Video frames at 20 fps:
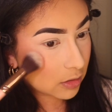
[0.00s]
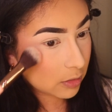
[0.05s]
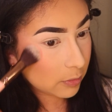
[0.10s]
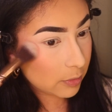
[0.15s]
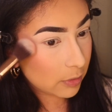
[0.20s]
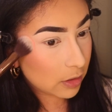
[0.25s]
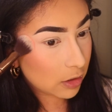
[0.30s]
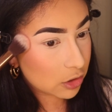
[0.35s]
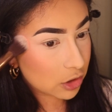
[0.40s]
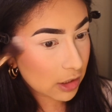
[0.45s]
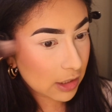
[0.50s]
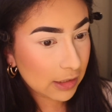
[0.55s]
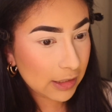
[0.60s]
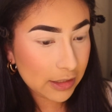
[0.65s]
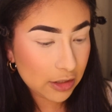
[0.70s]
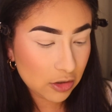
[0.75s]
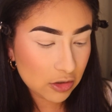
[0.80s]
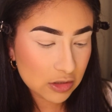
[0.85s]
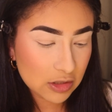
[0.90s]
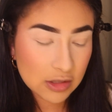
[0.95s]
blush. I
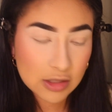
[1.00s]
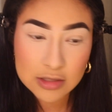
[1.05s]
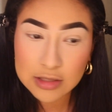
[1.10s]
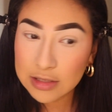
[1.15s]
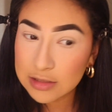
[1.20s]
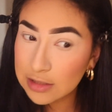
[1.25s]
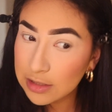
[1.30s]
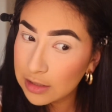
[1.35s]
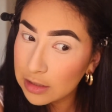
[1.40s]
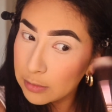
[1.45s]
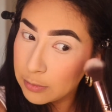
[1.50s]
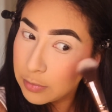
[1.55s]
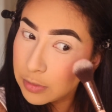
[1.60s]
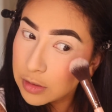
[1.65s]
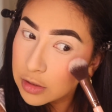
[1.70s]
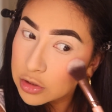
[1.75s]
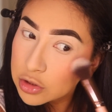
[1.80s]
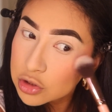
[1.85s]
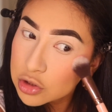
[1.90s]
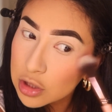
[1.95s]
like using this as like a
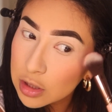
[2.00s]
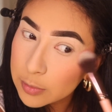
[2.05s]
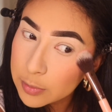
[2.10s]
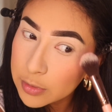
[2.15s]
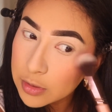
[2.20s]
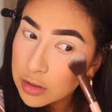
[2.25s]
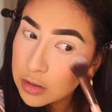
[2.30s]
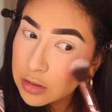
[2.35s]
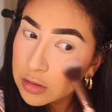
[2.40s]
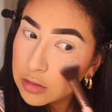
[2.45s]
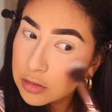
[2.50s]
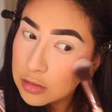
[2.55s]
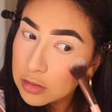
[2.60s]
blush topper.